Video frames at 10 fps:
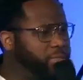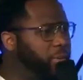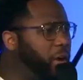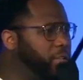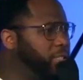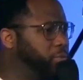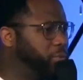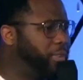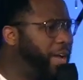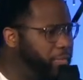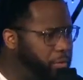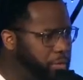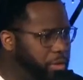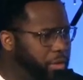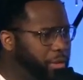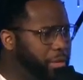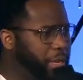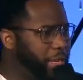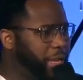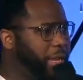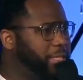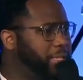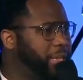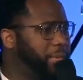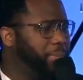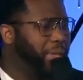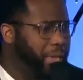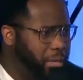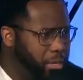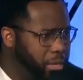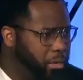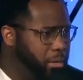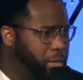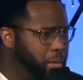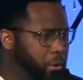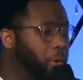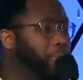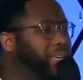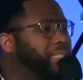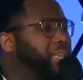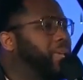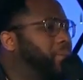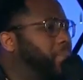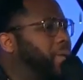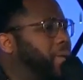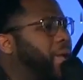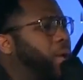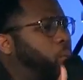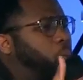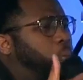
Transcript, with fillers: of all this revival and God saying, man, or me saying, man, God,